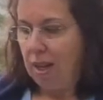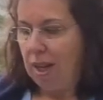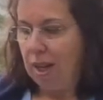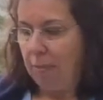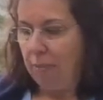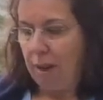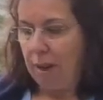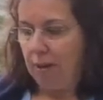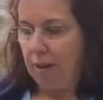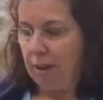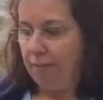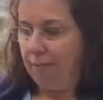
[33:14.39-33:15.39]
I can't
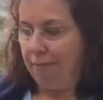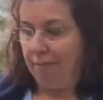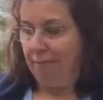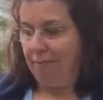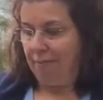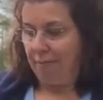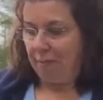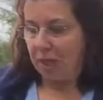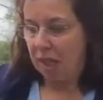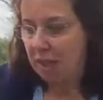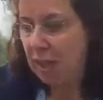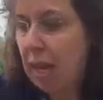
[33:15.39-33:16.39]
pronounce it,
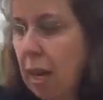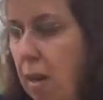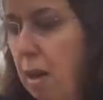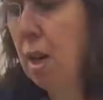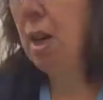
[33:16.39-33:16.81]
but it's like a